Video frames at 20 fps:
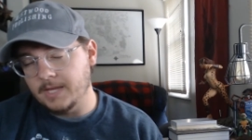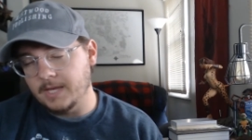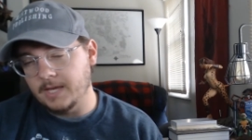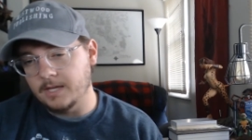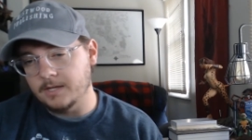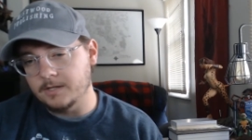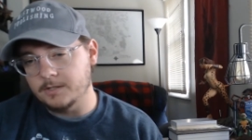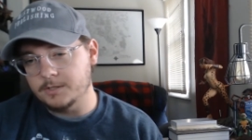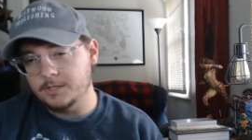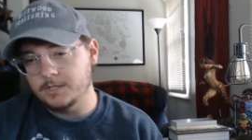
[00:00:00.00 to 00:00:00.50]

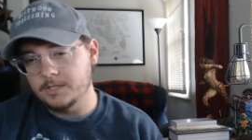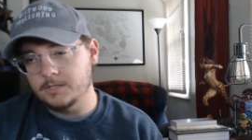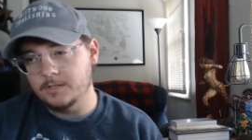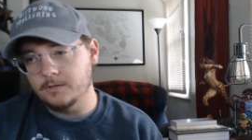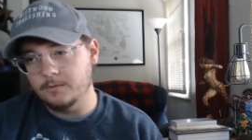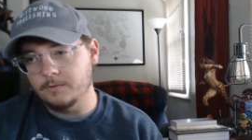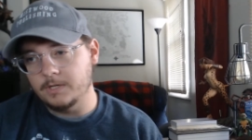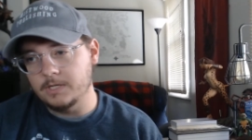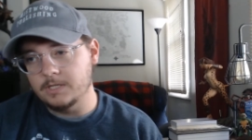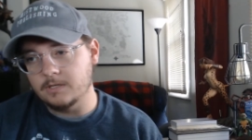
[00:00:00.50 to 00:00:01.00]
and she's
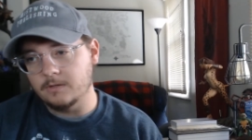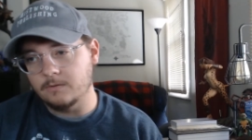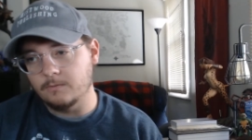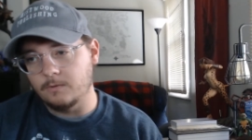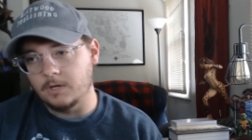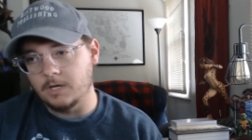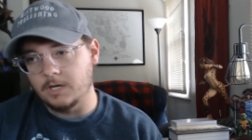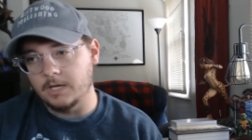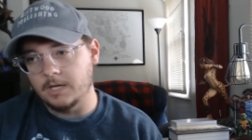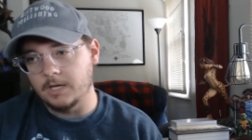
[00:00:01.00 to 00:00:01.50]
the reason
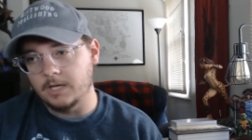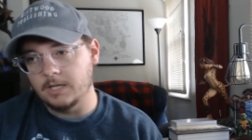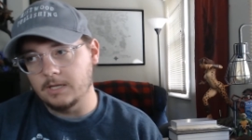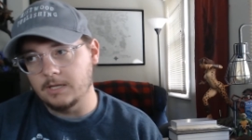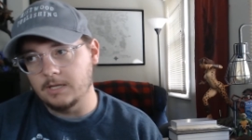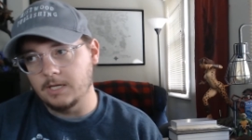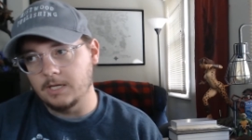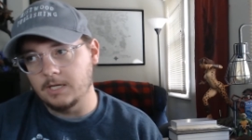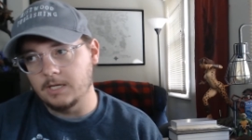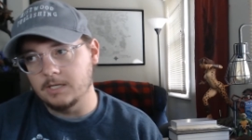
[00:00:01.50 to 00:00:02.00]
why
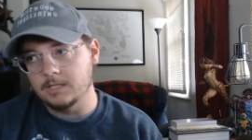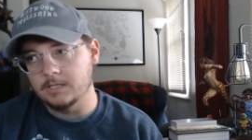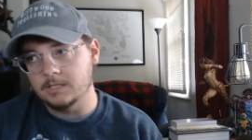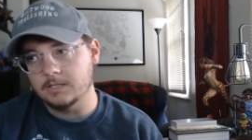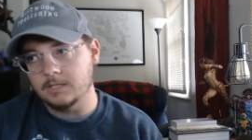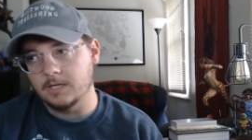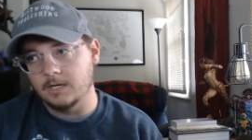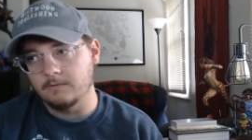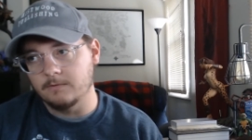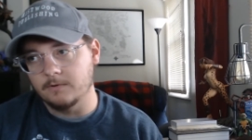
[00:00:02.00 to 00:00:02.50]
they
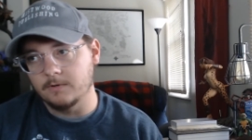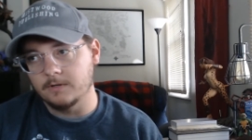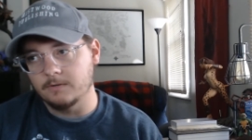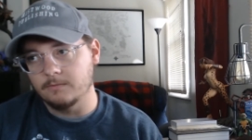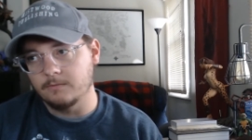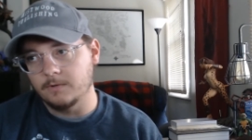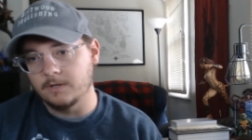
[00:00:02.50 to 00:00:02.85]
discovered